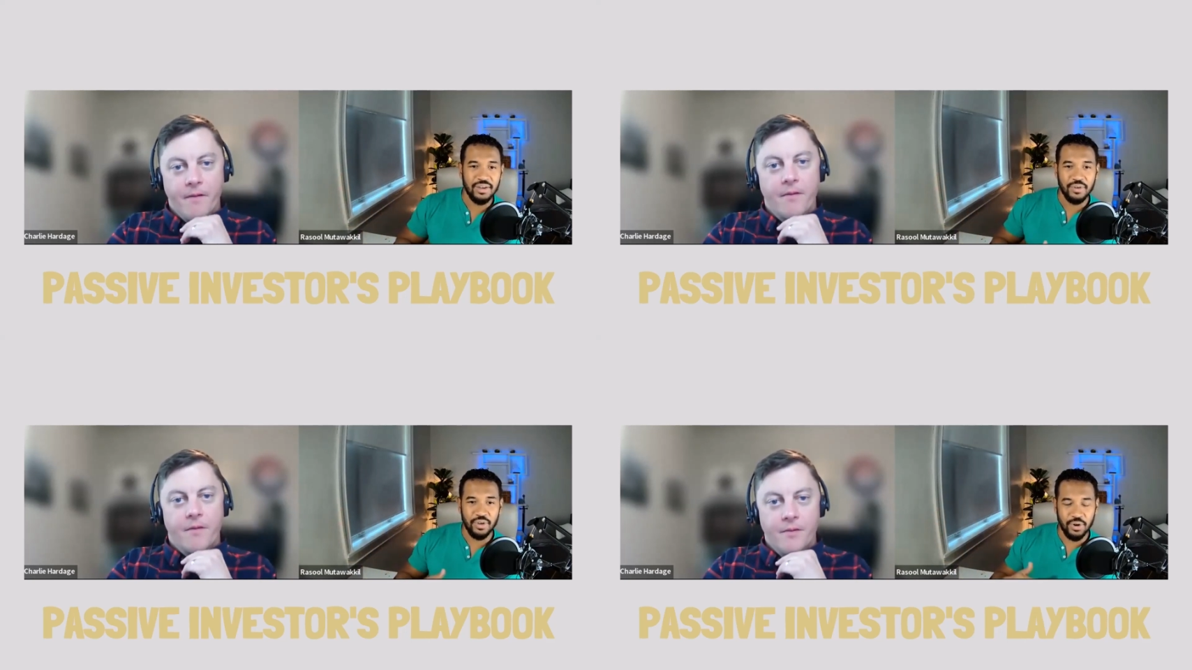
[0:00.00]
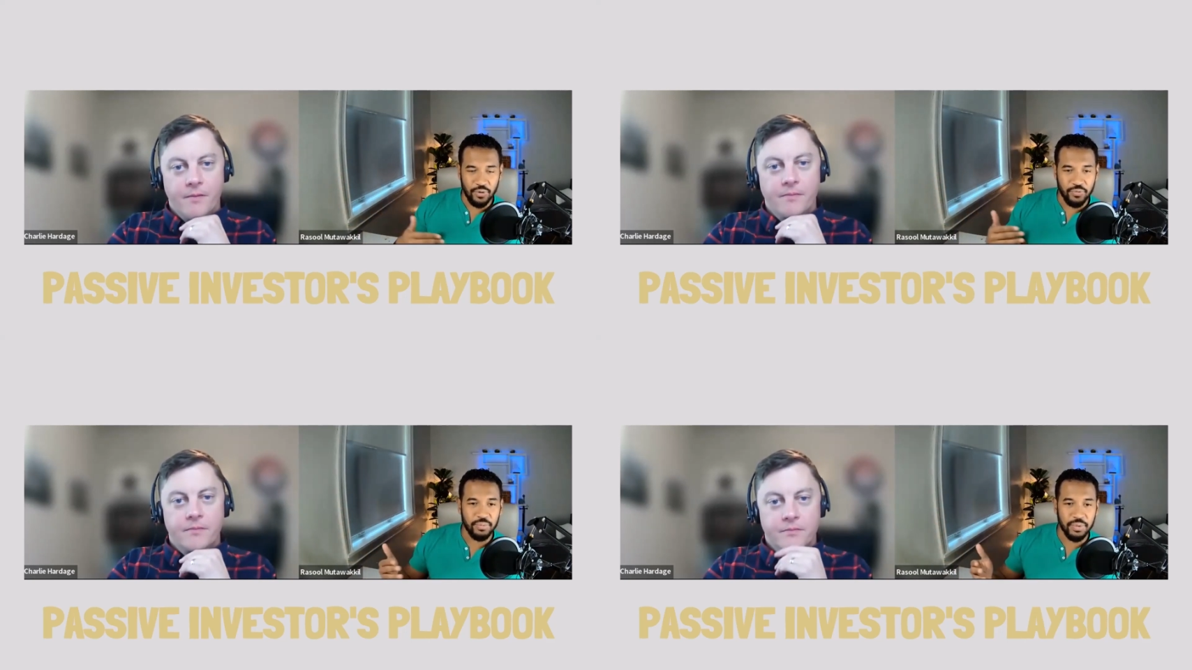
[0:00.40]
Speaker 1: you
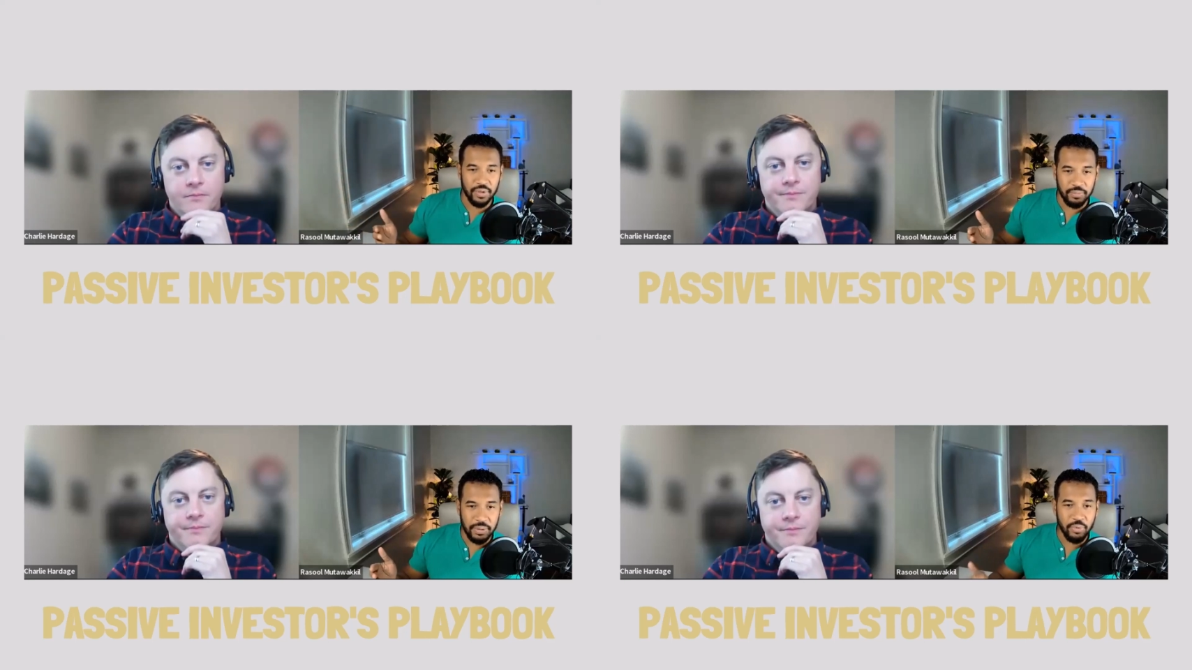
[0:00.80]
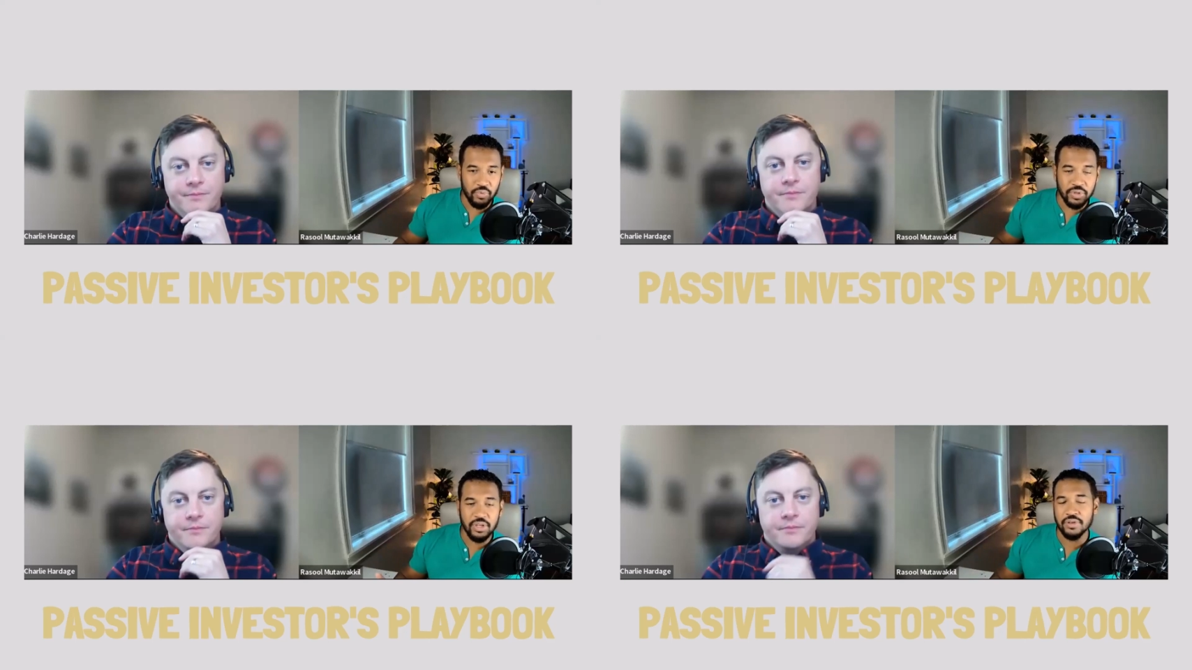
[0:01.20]
know from the people who
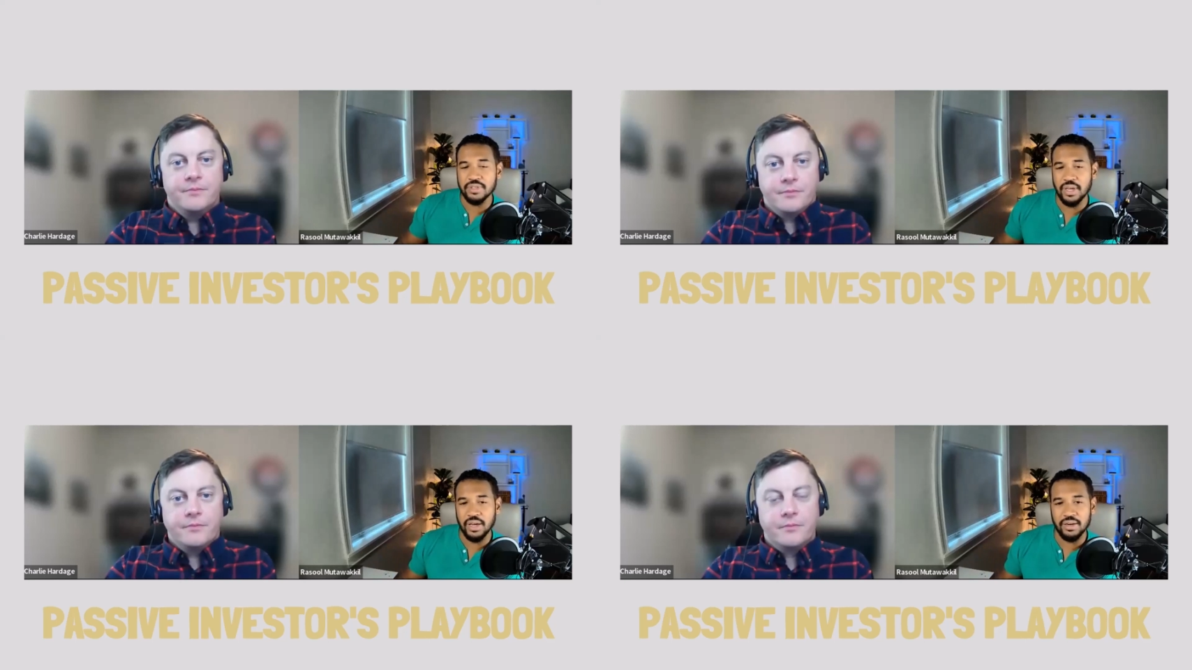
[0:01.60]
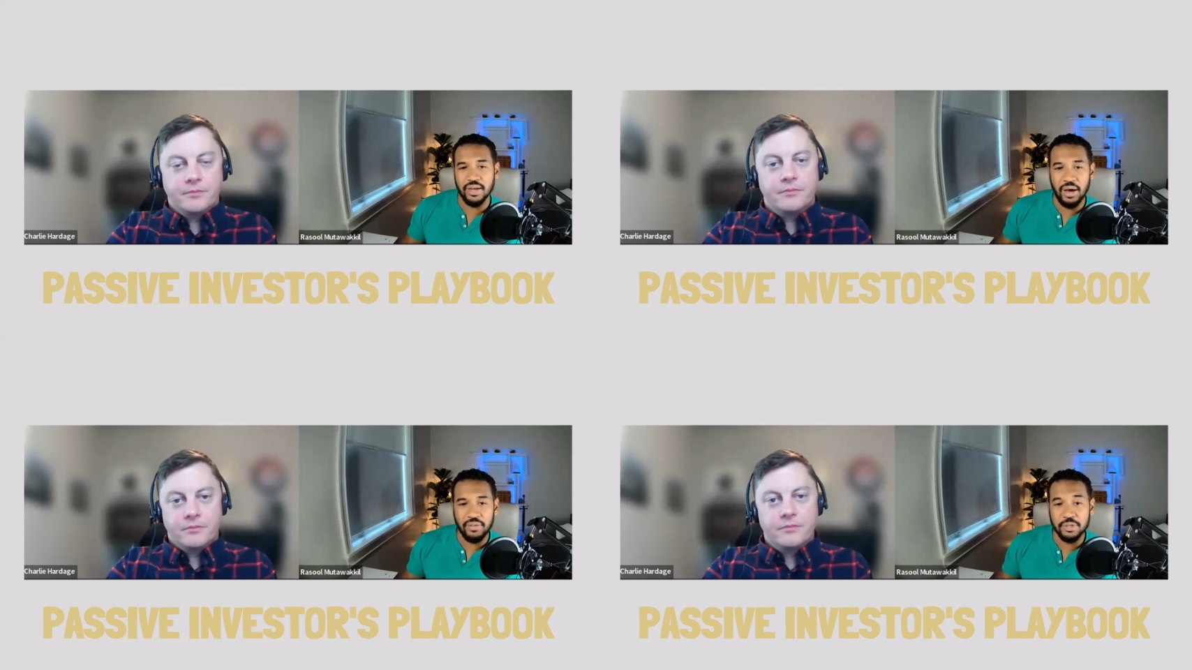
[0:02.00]
really understand
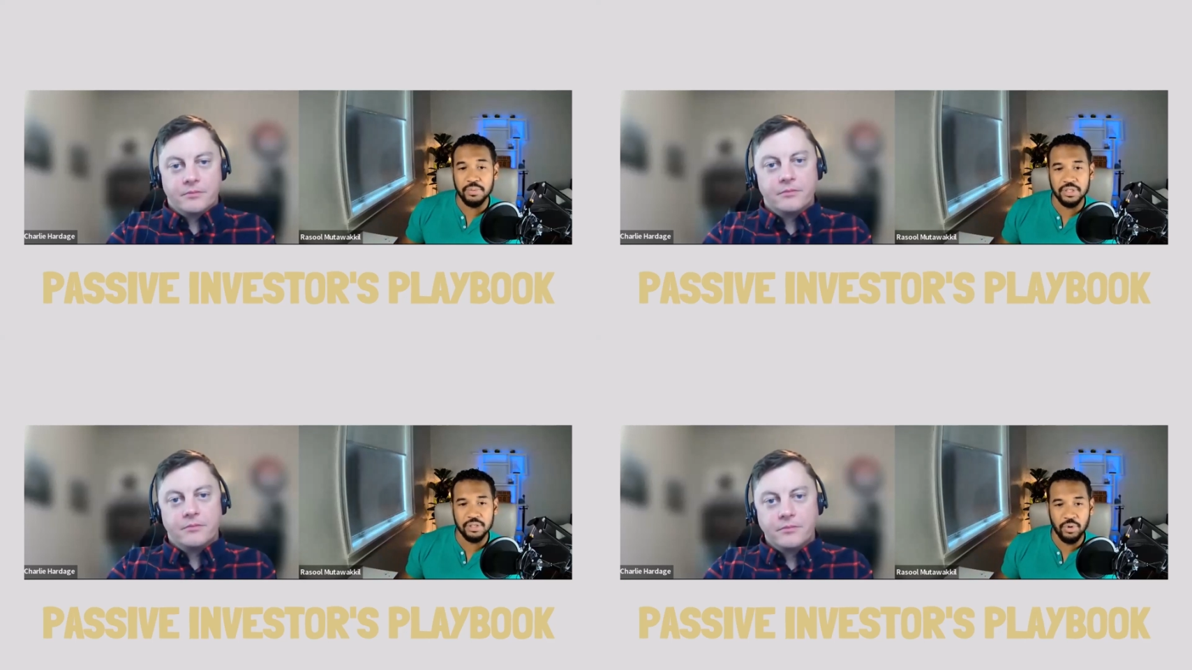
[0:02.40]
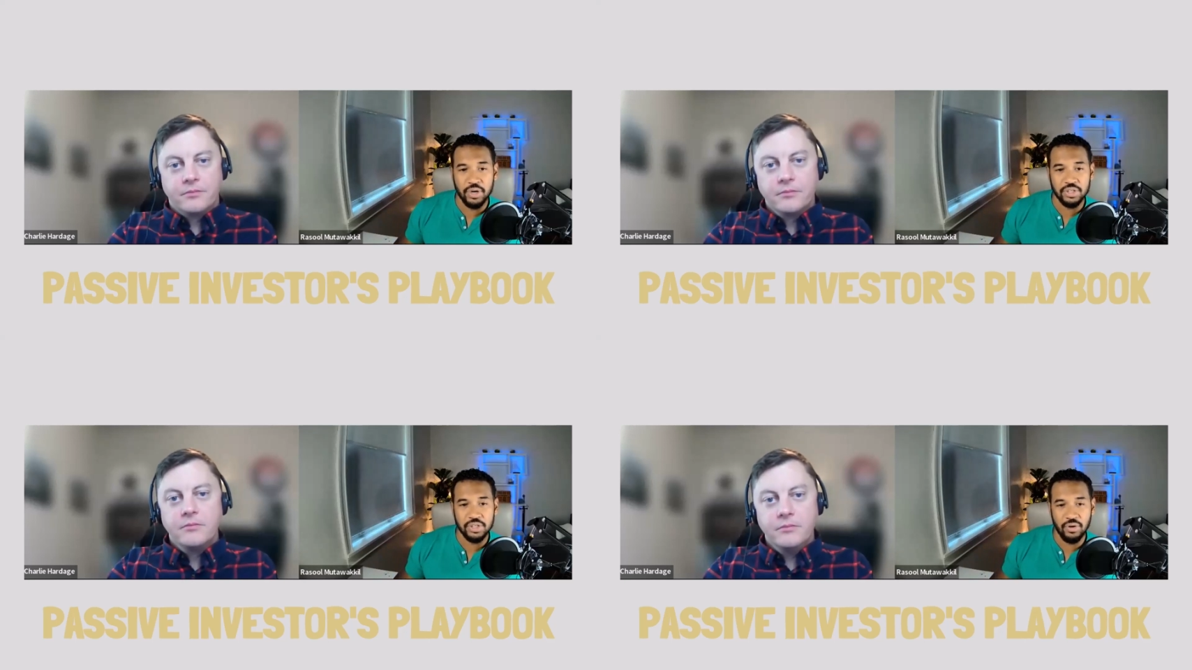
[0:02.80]
how this business
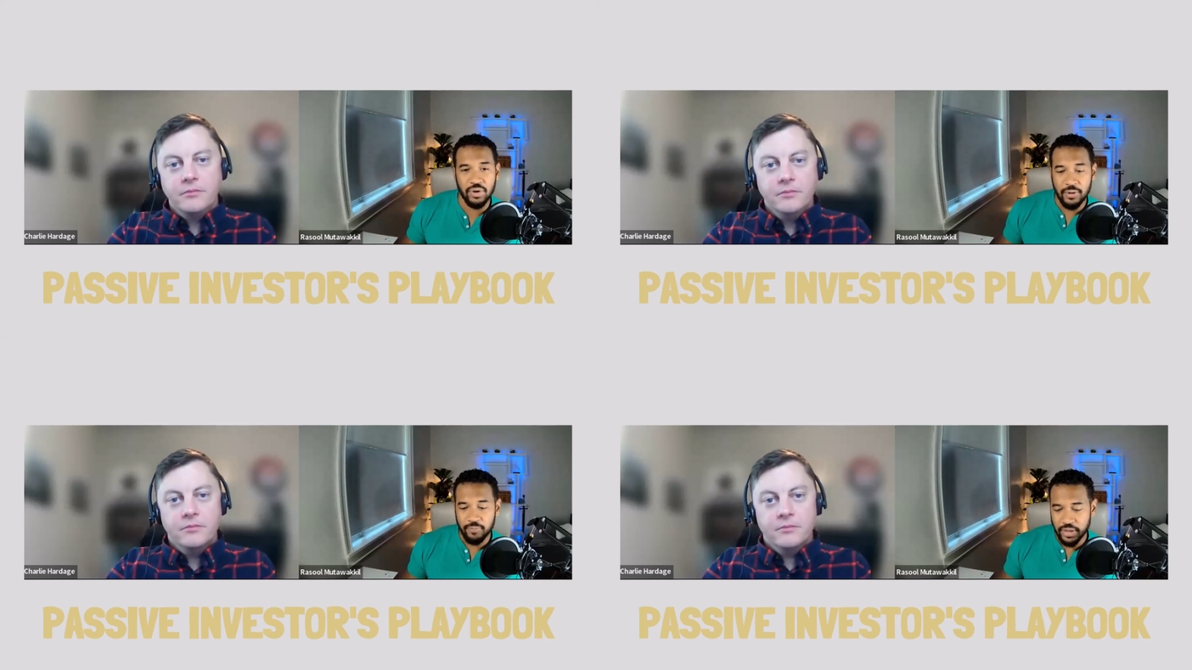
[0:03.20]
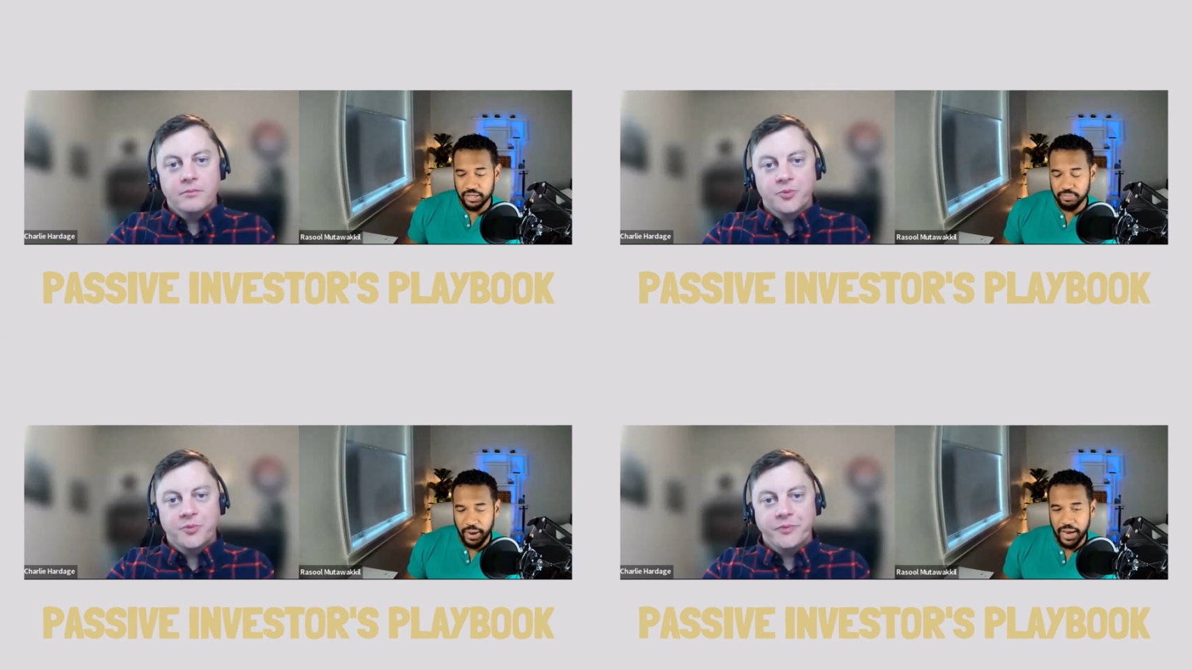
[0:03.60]
works so
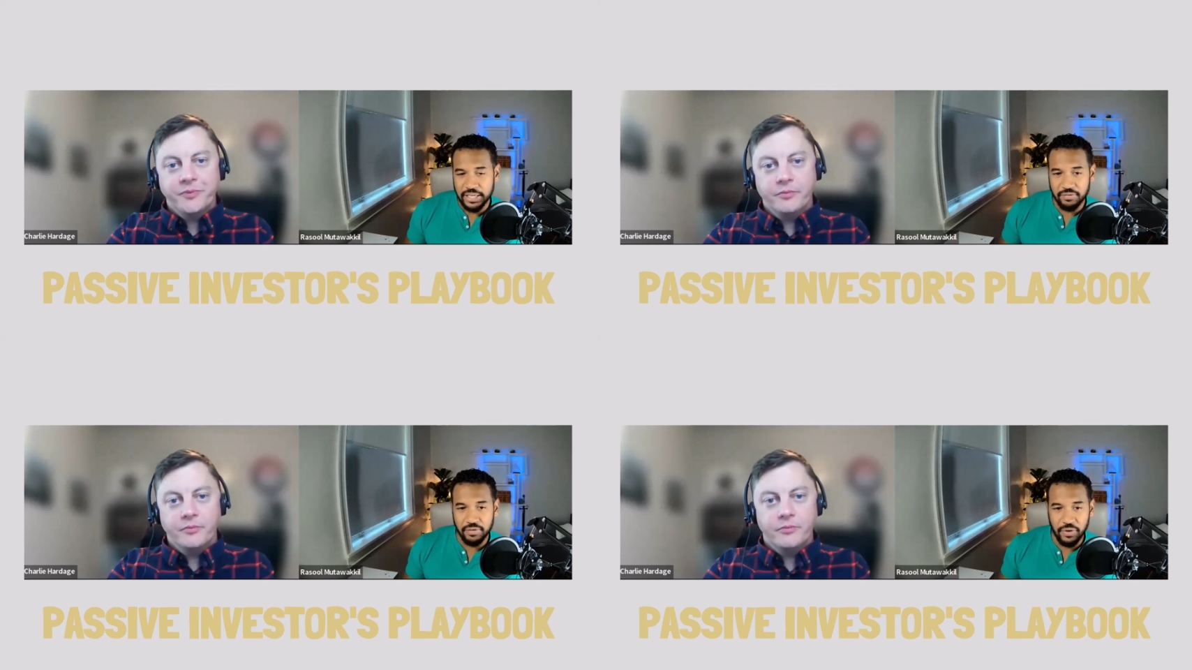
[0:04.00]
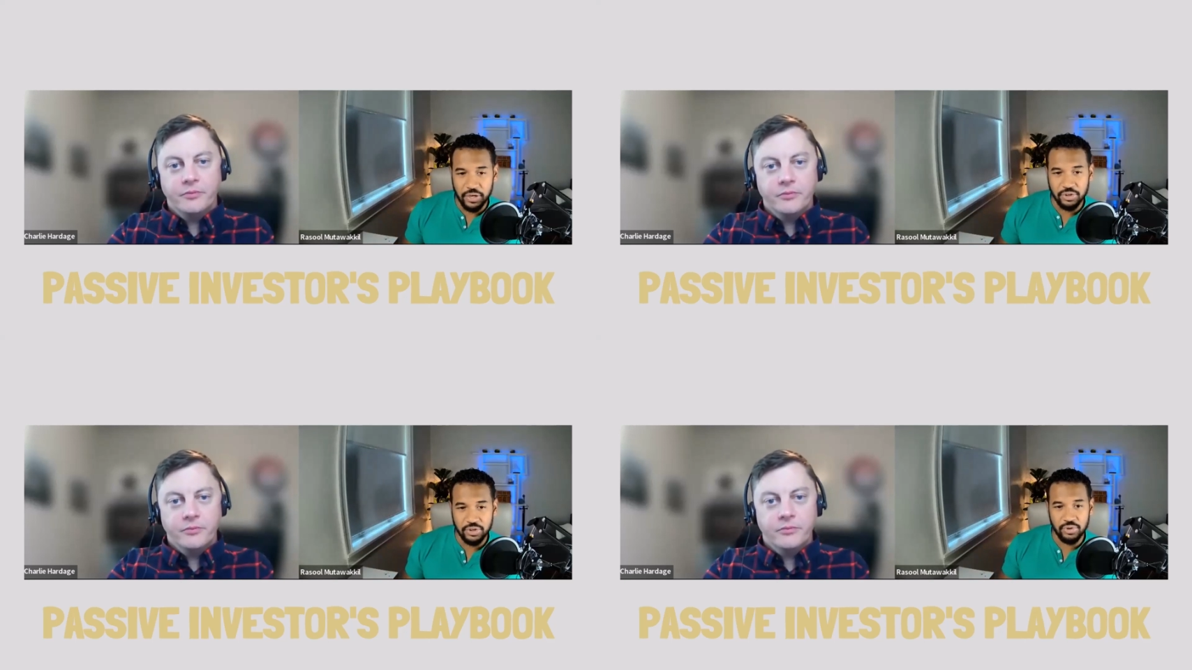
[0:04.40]
as passive
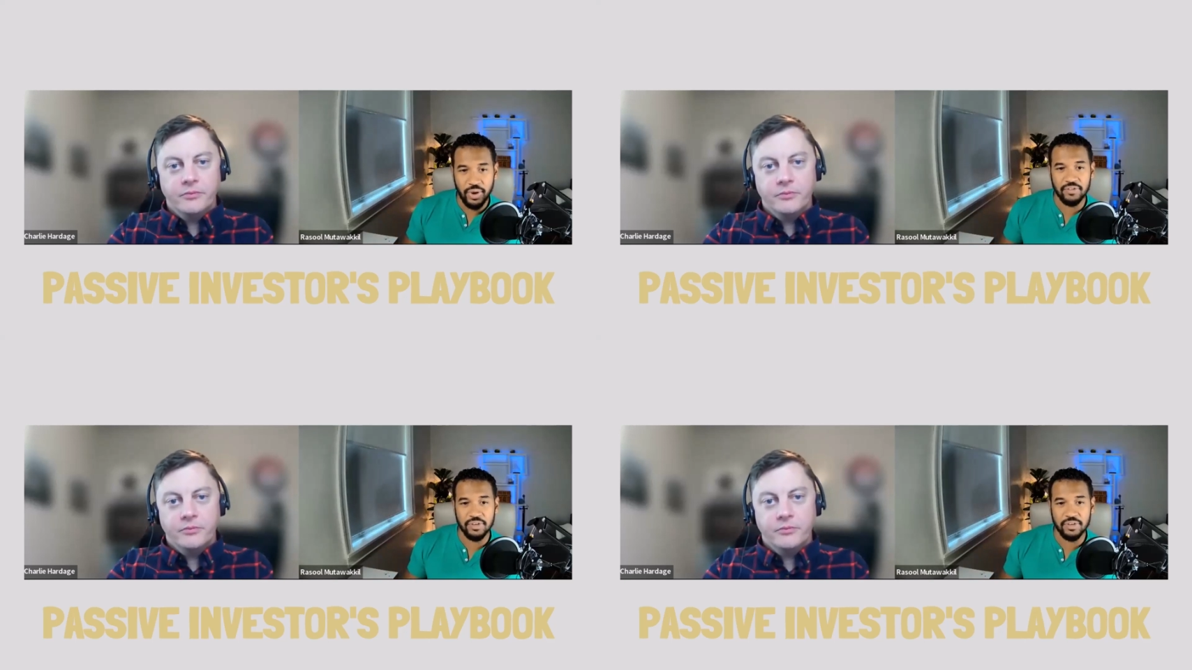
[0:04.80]
investors you have